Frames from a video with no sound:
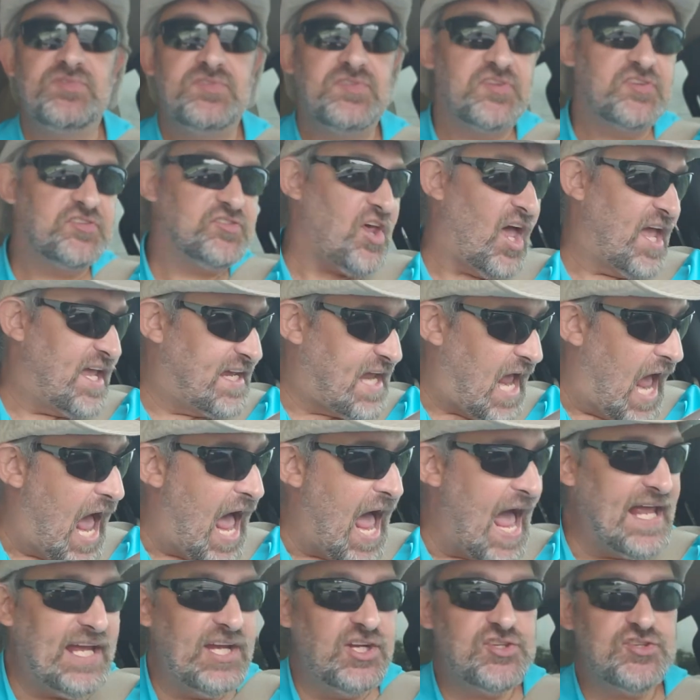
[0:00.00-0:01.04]

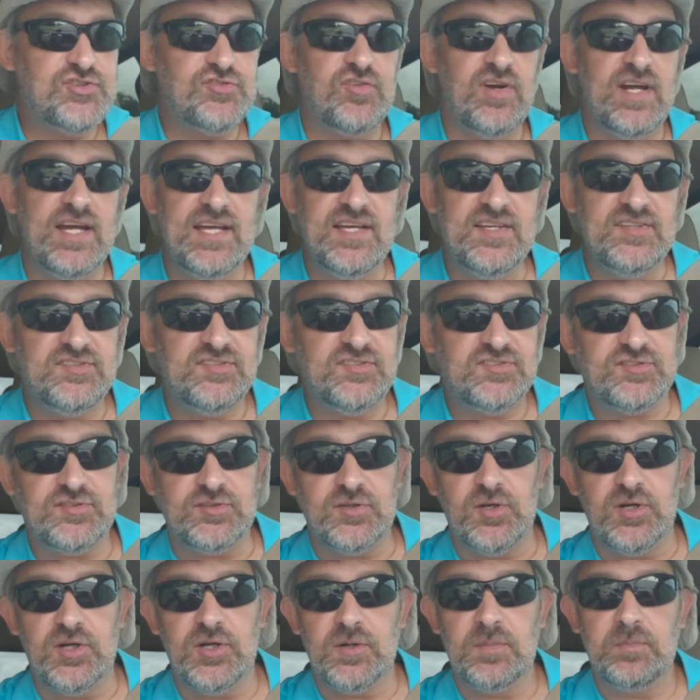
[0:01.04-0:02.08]
psychiatrists
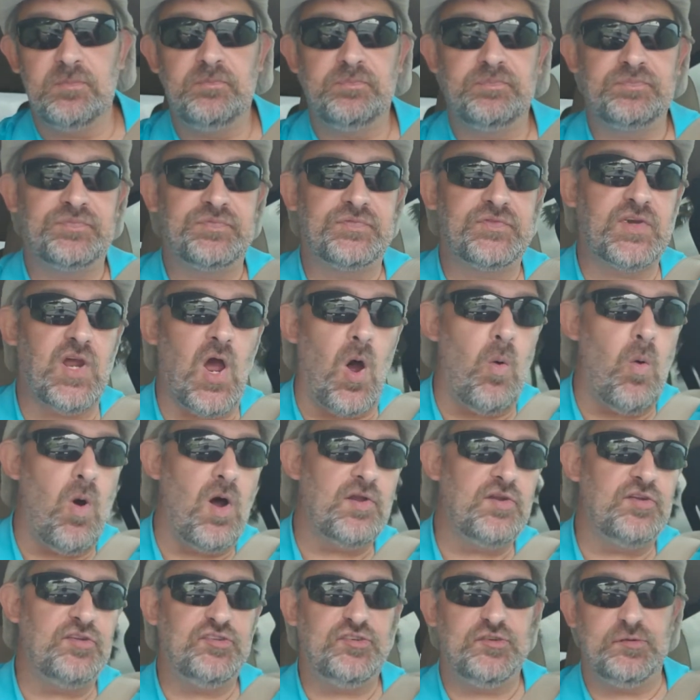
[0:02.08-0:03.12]
or go
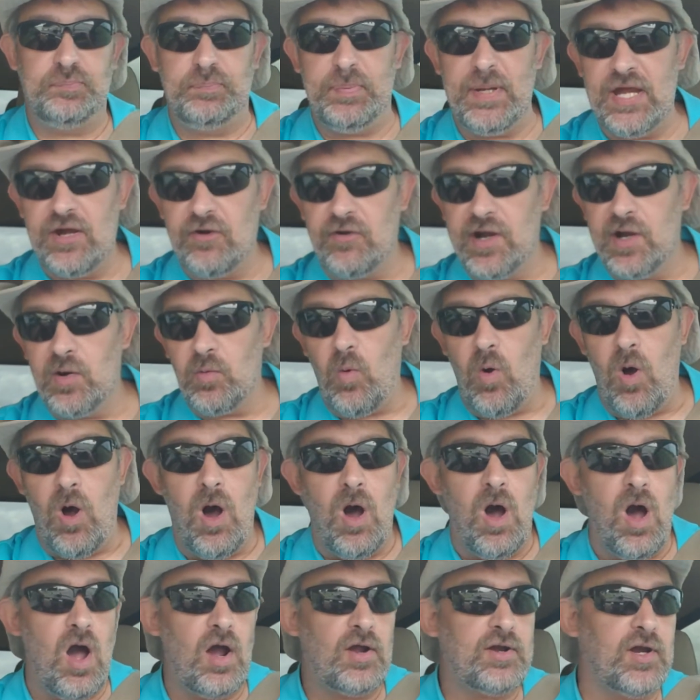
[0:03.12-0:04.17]
on a spirit
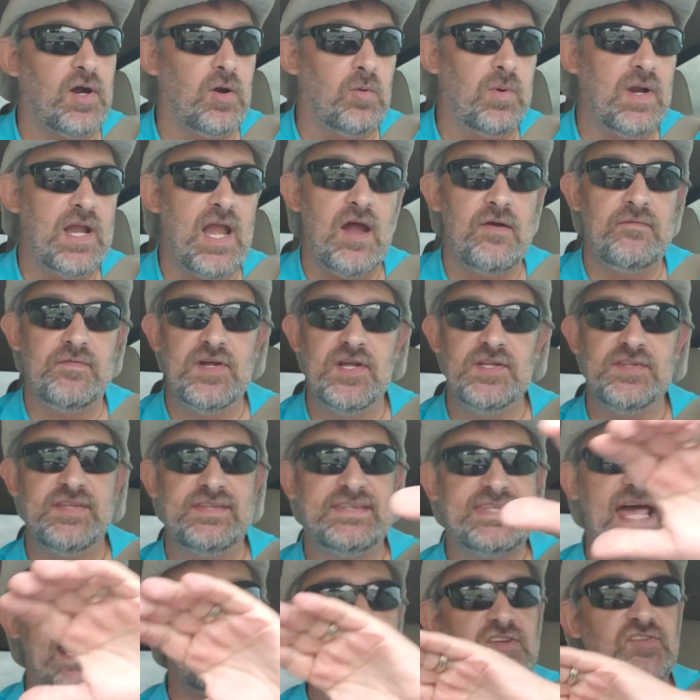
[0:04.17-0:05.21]
walk or whatever,
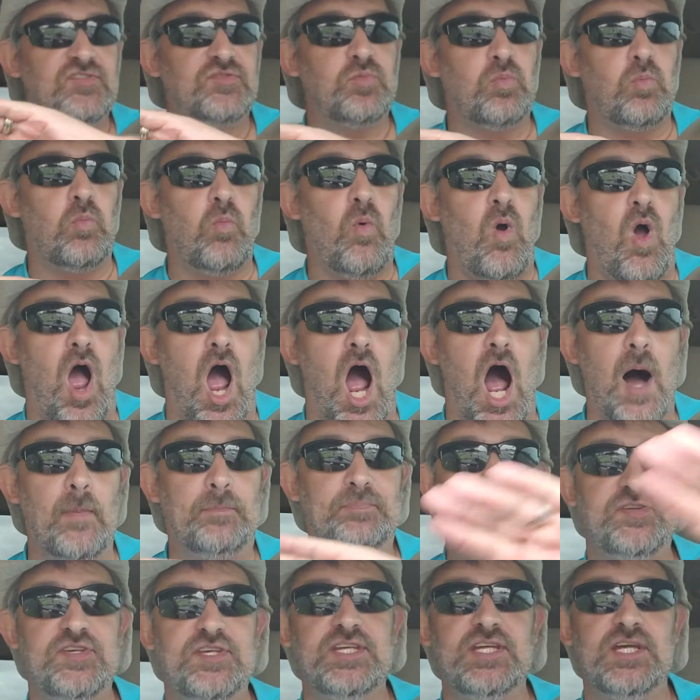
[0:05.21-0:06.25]
that is up
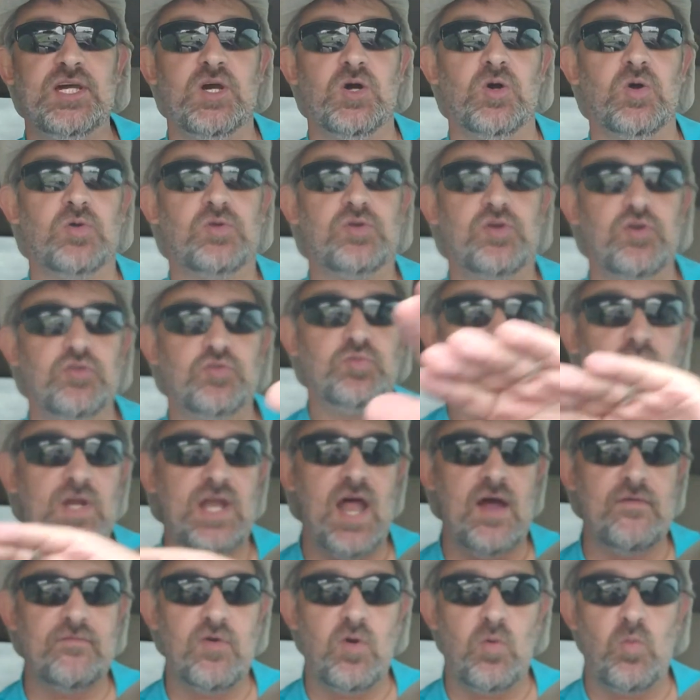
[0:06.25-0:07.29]
to you, because
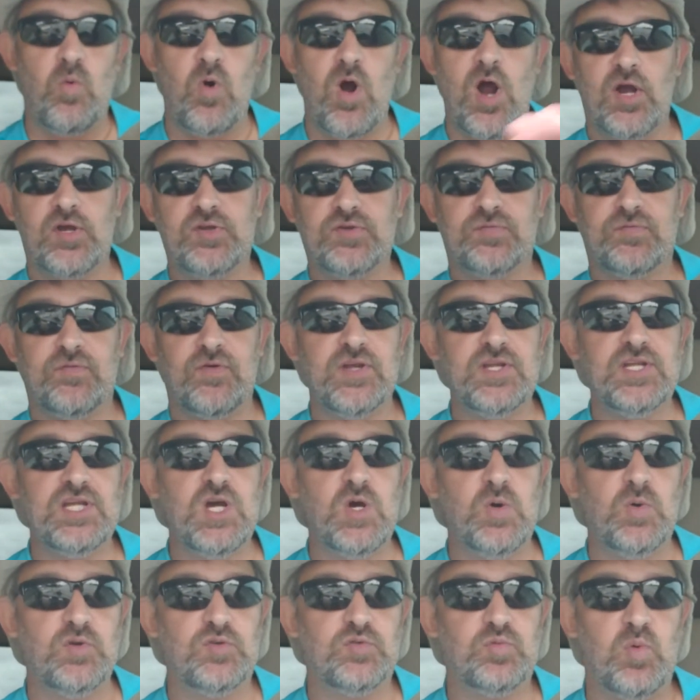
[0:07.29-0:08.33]
whatever works for
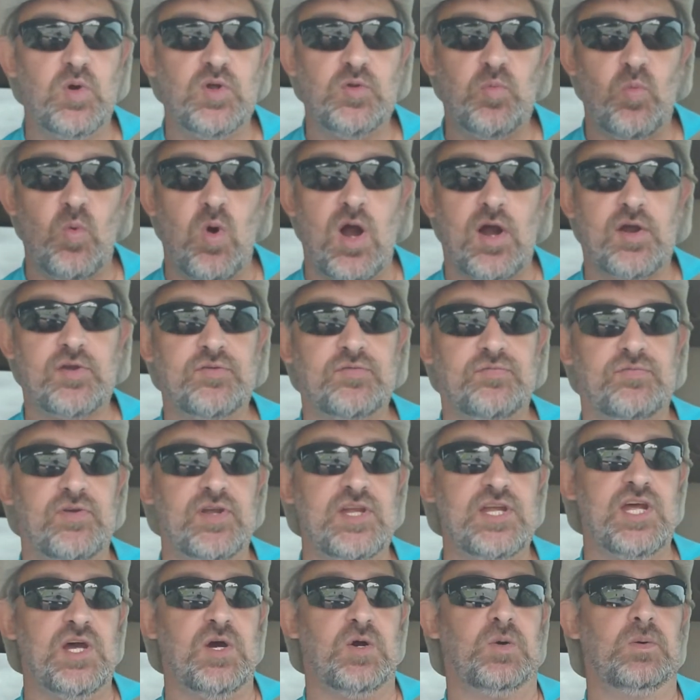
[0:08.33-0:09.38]
you is what works for
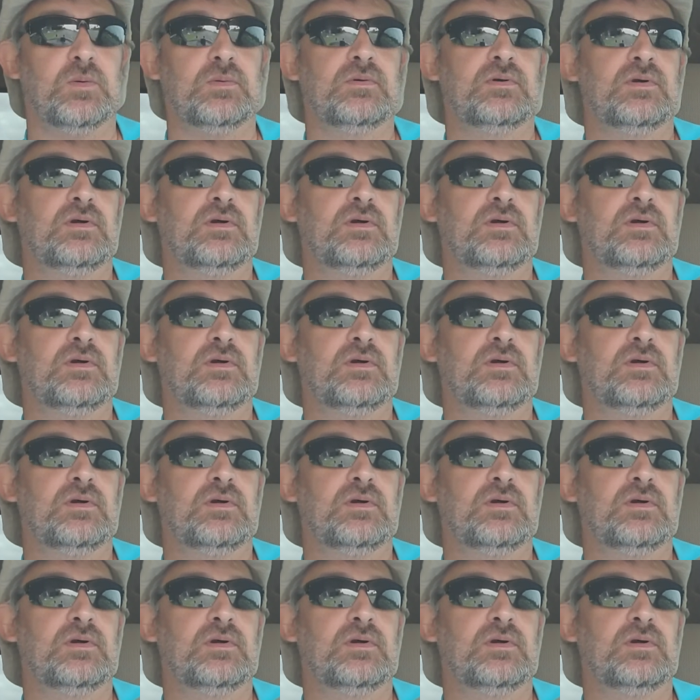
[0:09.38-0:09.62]
you.